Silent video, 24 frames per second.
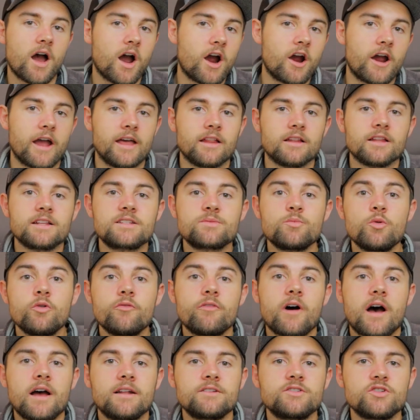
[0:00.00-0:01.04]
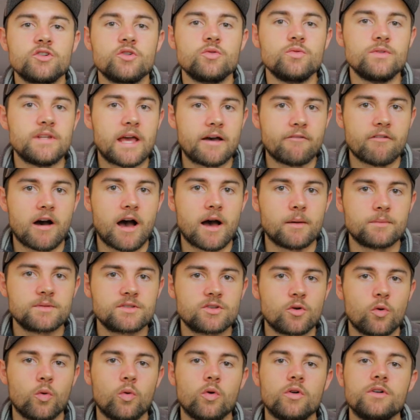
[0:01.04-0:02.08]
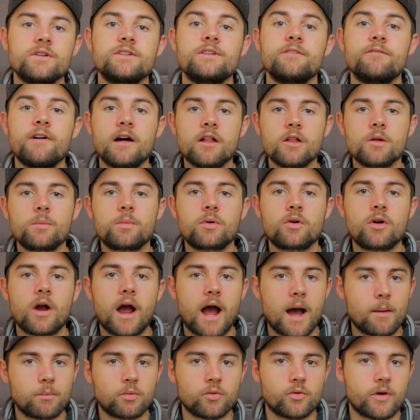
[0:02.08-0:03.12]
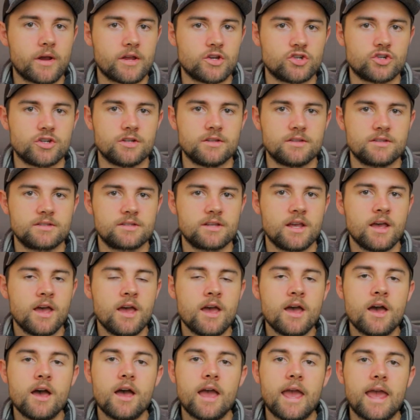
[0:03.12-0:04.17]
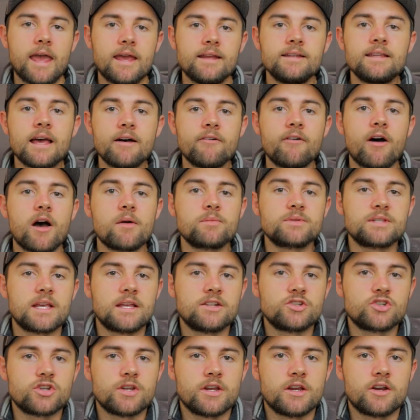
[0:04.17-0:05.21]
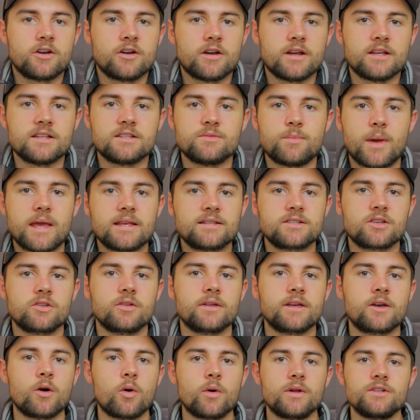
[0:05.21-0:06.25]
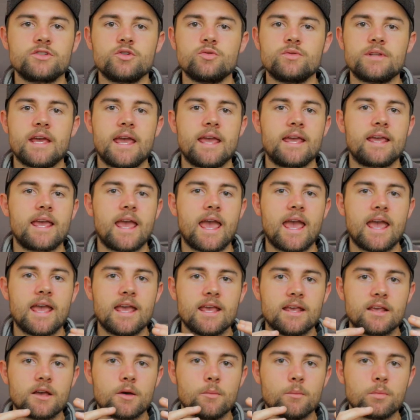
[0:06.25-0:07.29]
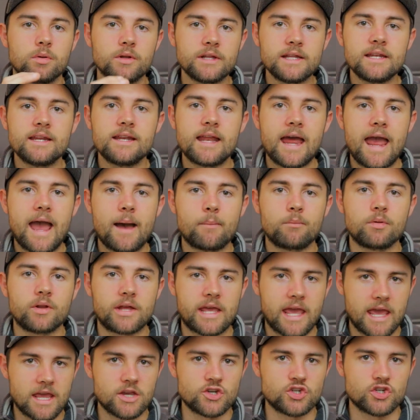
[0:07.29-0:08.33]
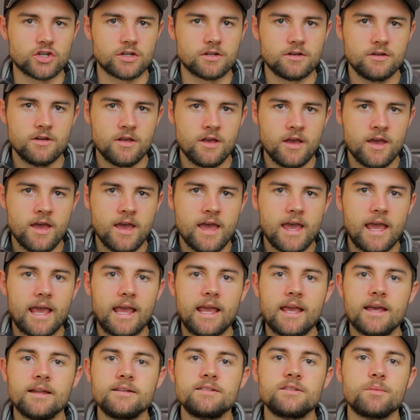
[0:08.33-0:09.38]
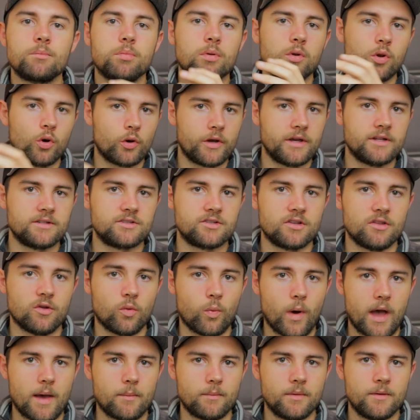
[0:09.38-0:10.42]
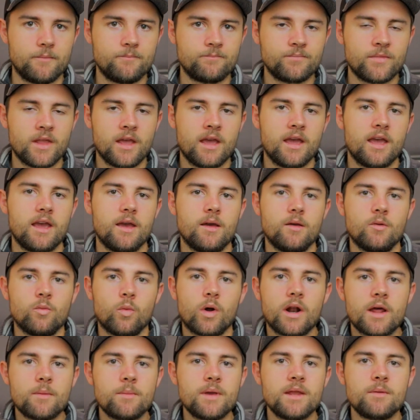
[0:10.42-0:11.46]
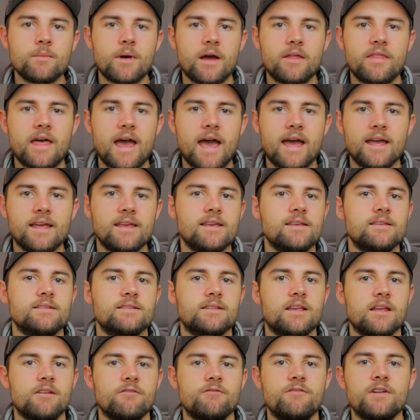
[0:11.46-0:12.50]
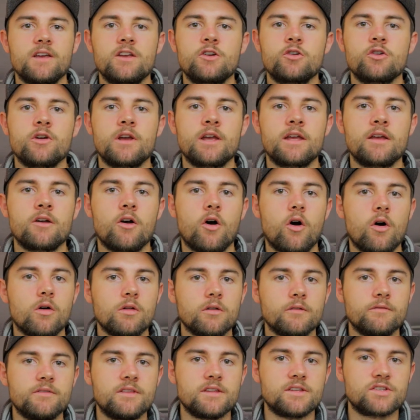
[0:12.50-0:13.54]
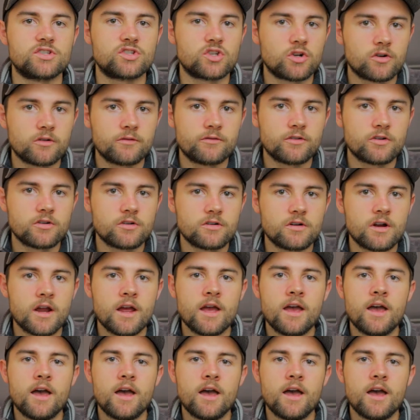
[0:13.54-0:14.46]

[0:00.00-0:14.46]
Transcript: All right, let's move on to DevOps, or developer operations. A DevOps engineer is basically going to take a completed application and deploy it to the web. And what I mean by that is configuring all of the server